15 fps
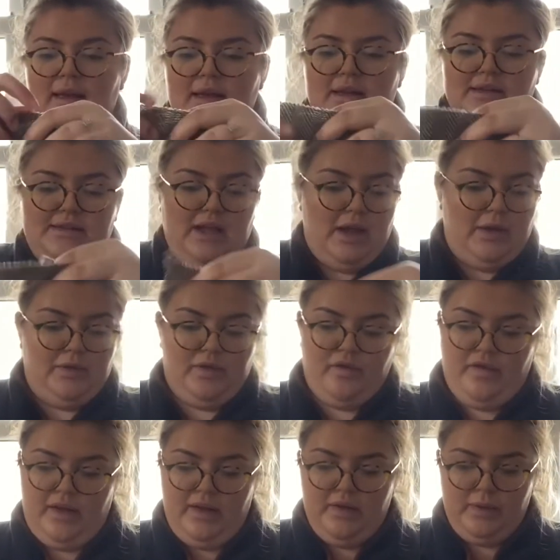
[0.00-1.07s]
So the
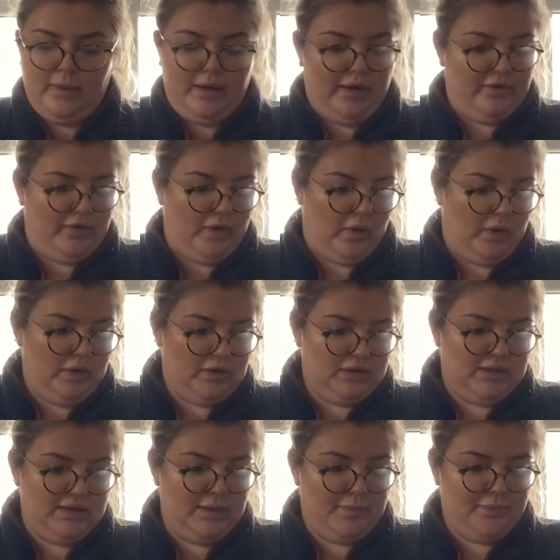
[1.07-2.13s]
first one I've
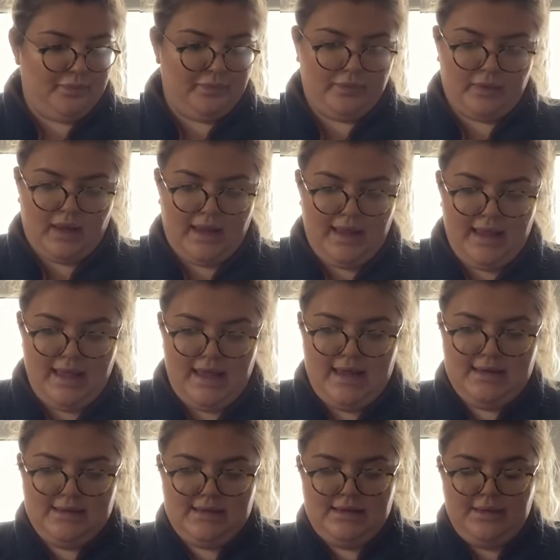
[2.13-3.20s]
got
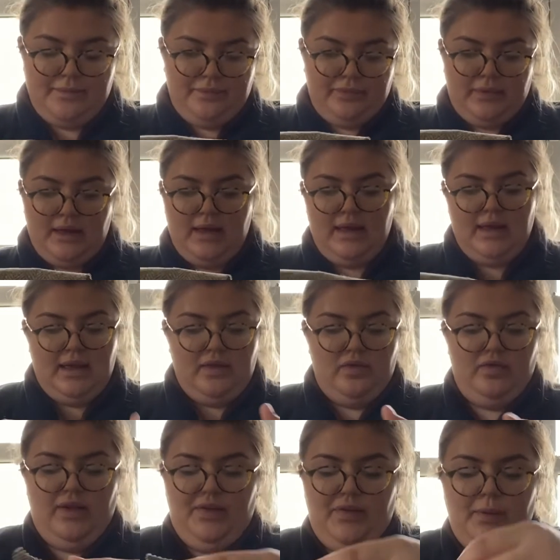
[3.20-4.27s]
is
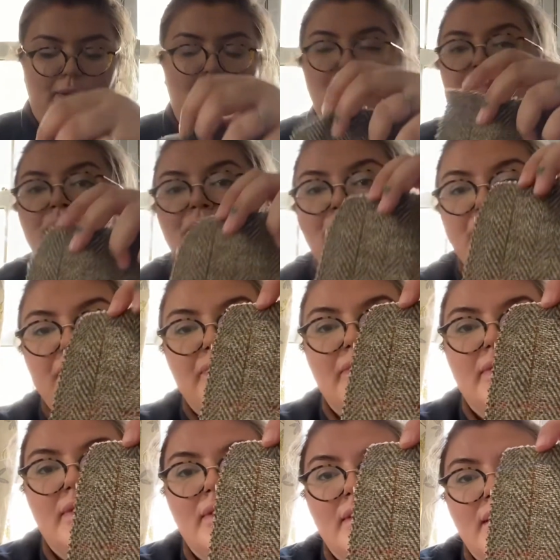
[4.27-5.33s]
this one.
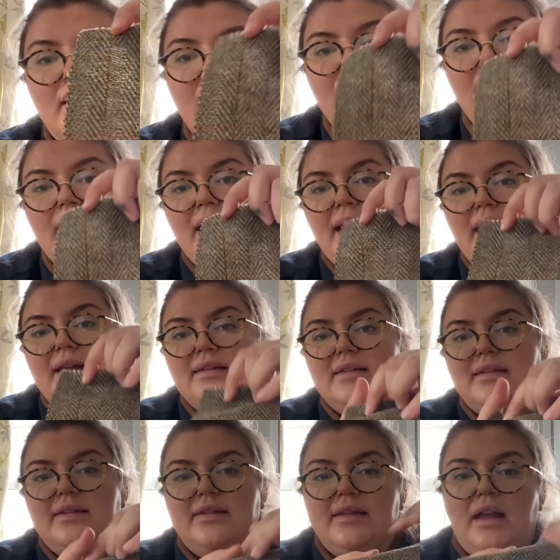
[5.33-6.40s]

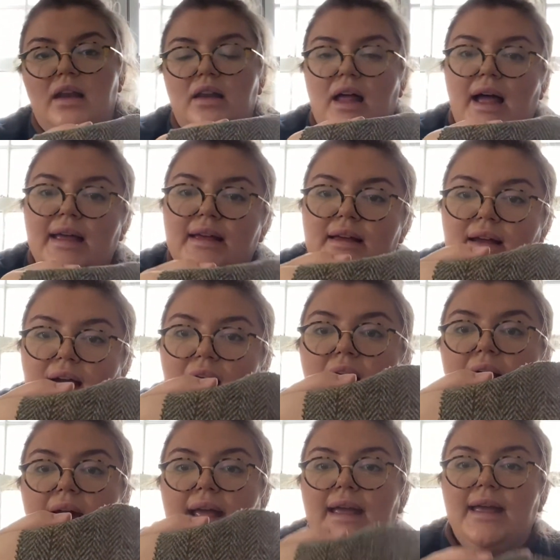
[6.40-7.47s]
It's like
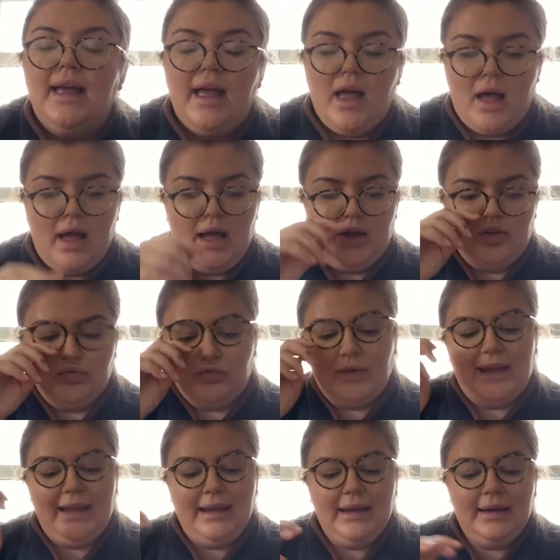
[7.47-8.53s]
a, a
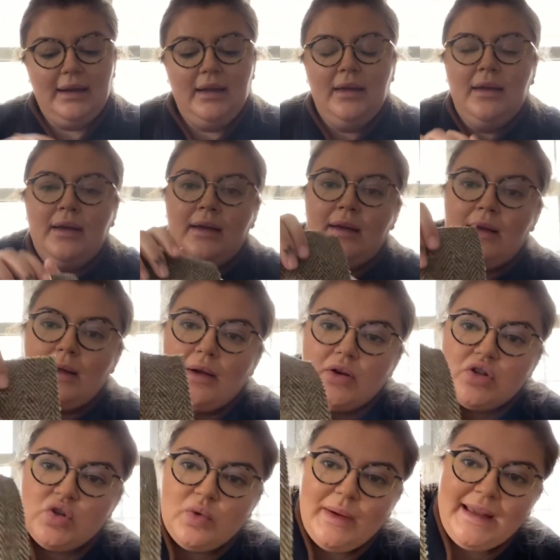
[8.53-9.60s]
green
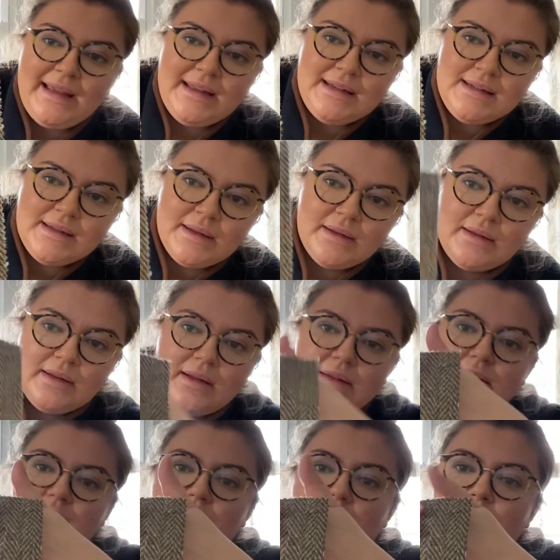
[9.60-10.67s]
tweed. I
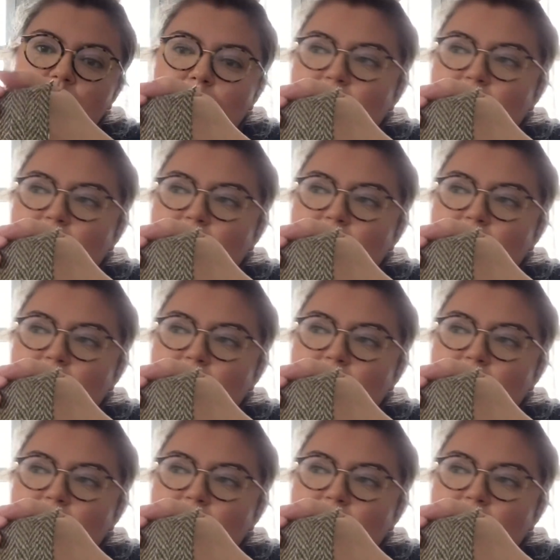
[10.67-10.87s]
don't know if you'll be